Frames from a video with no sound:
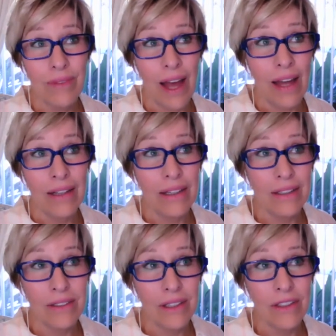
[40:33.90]
had
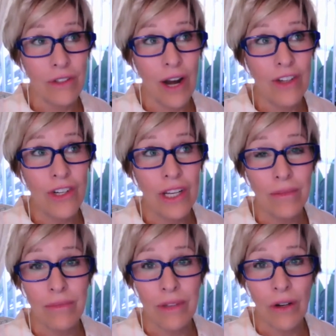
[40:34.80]
a tragedy
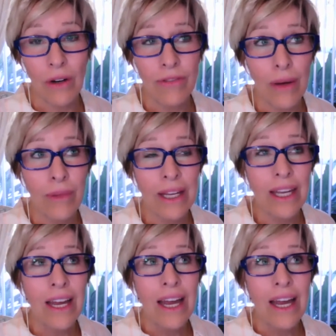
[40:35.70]
in our family,